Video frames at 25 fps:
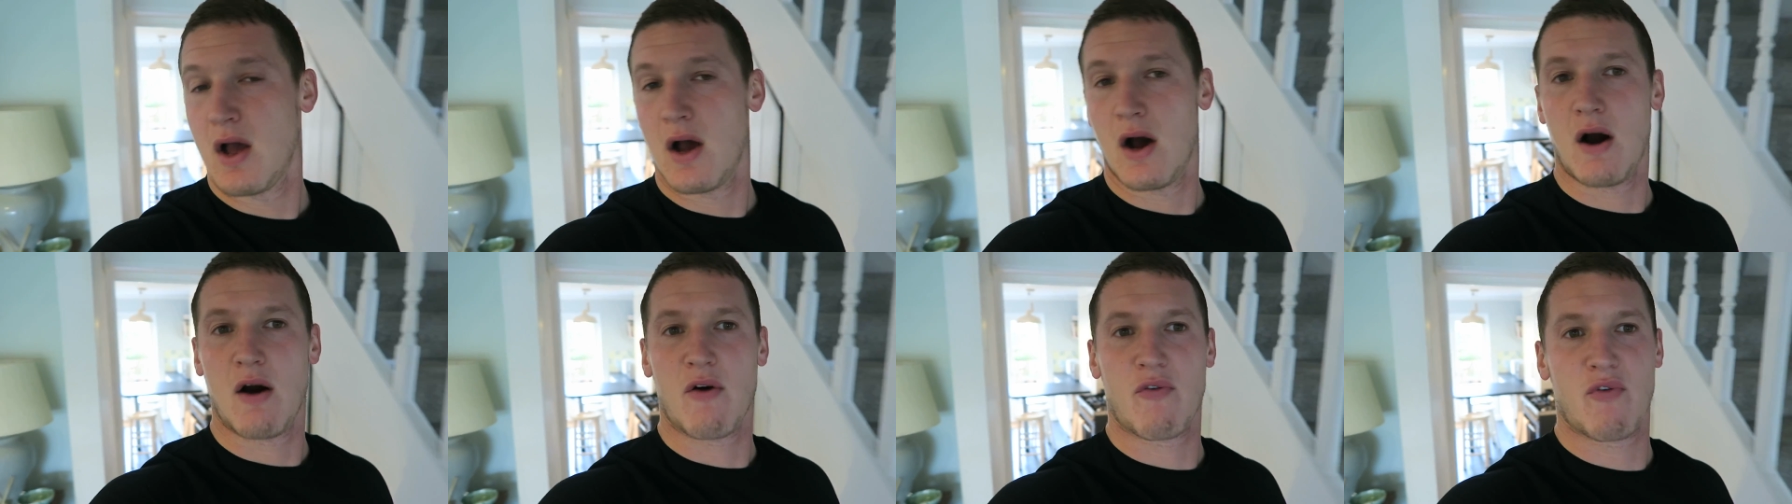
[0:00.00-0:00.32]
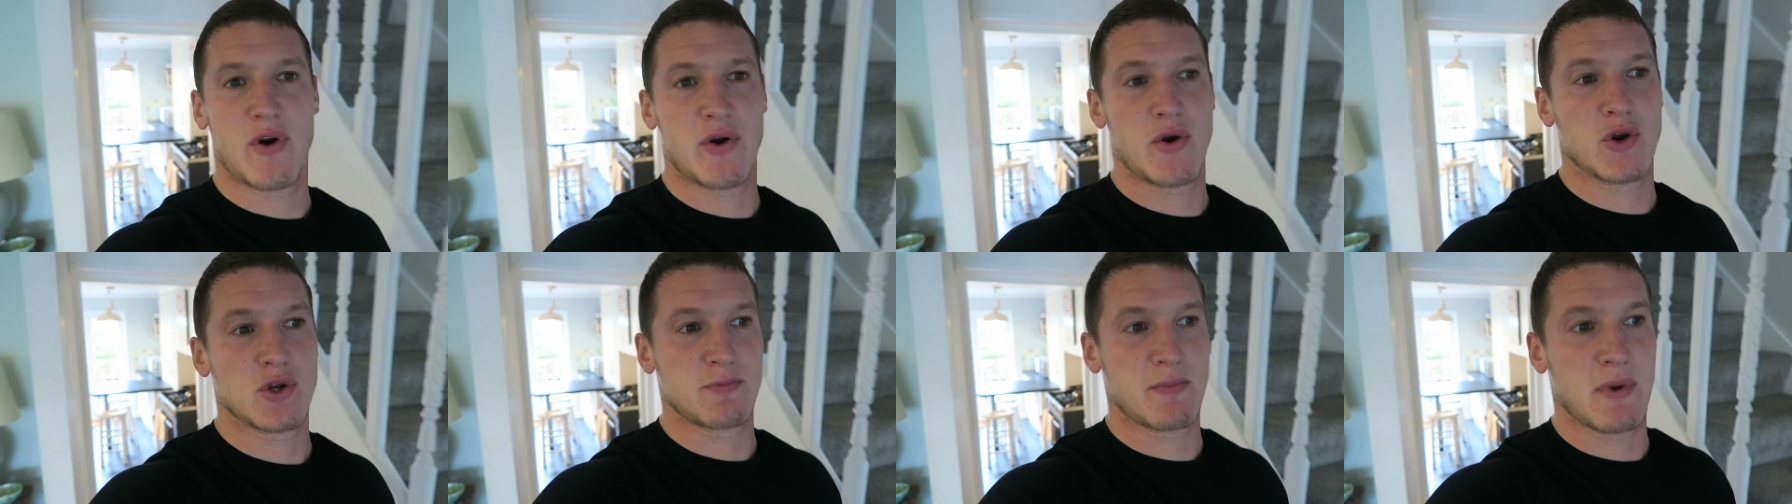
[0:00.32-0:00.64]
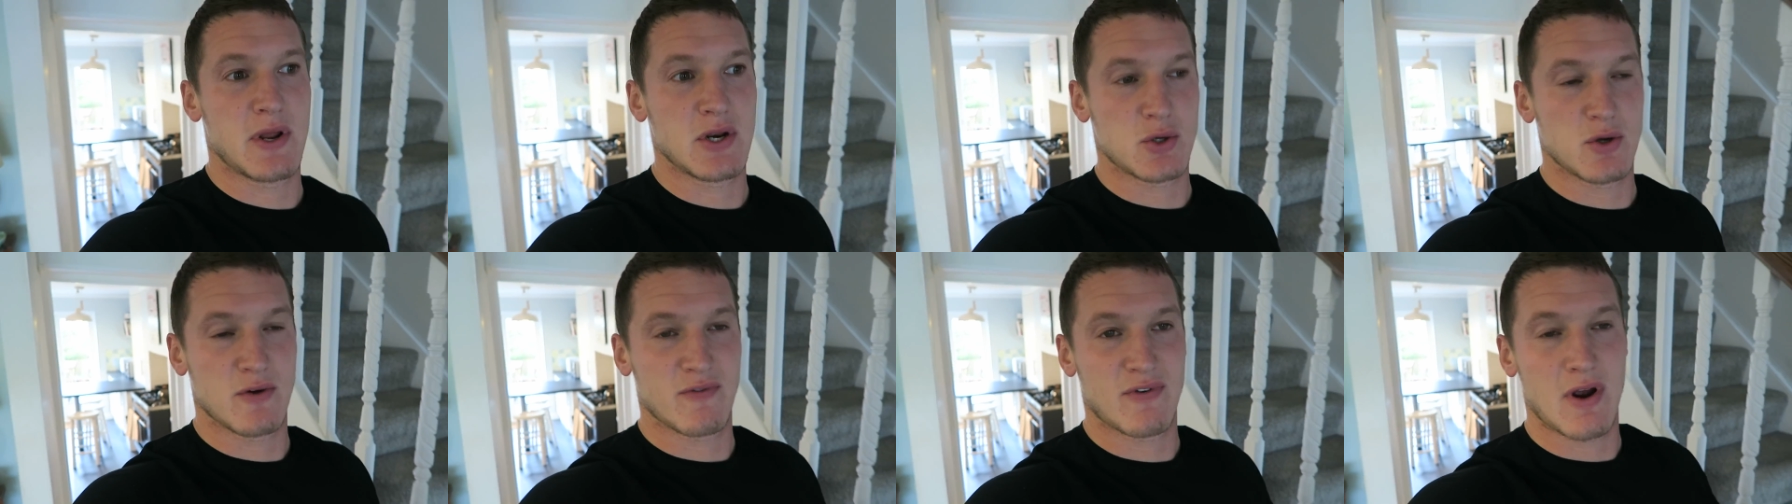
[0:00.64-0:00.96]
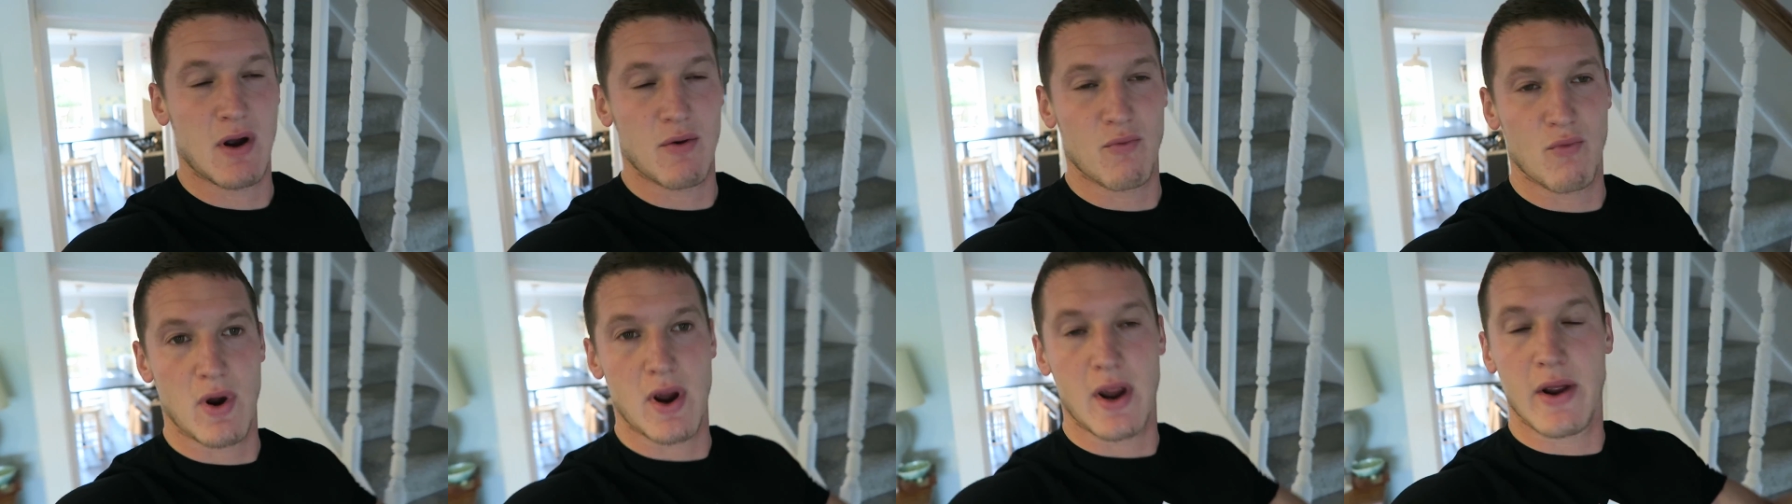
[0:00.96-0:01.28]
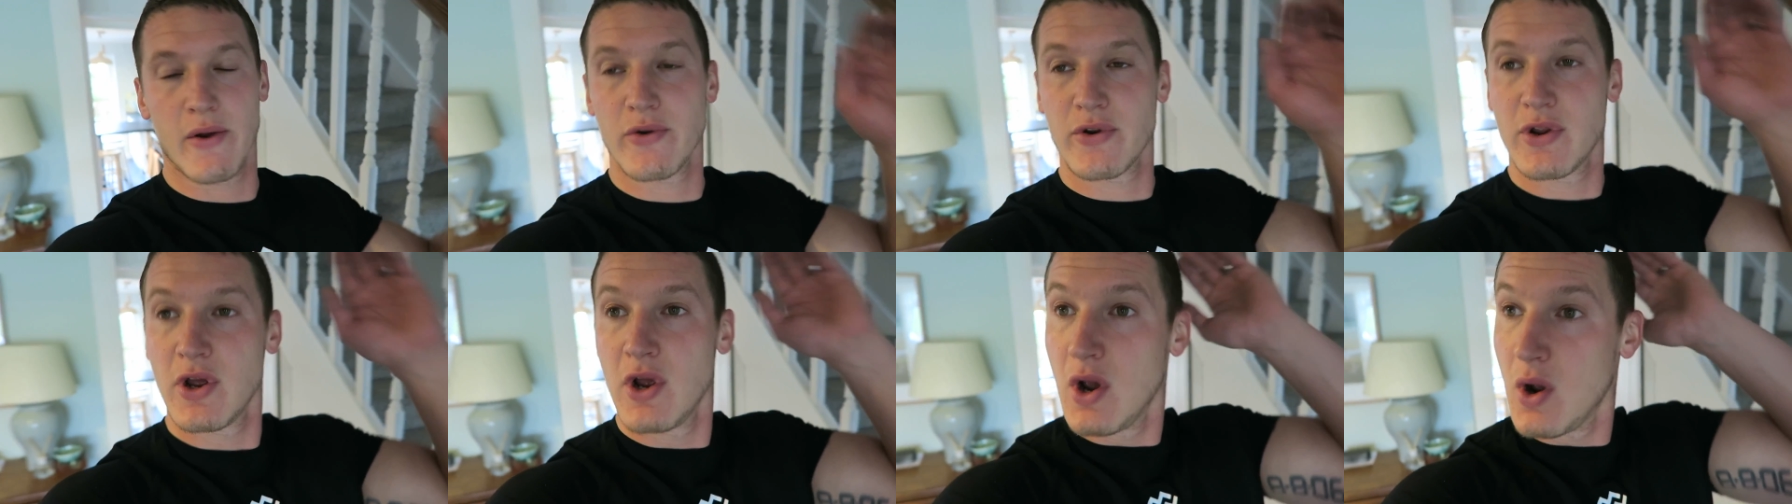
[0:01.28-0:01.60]
our friend was meant to have come
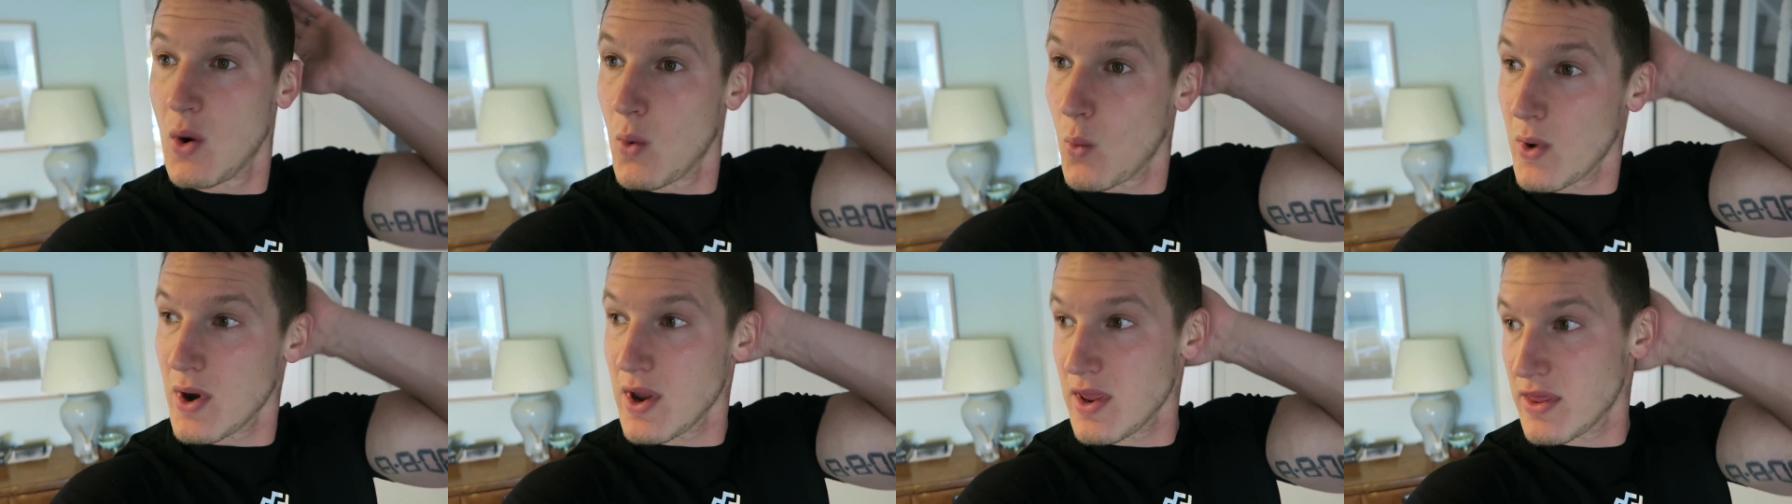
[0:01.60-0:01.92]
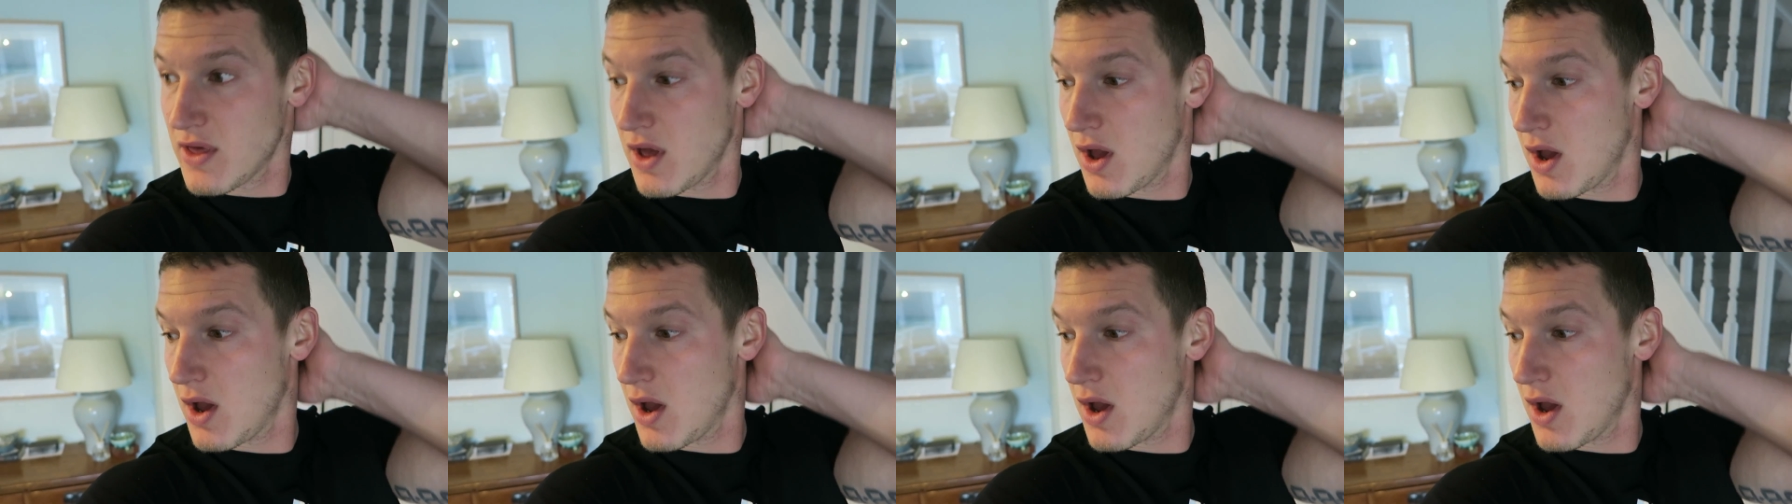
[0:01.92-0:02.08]
round with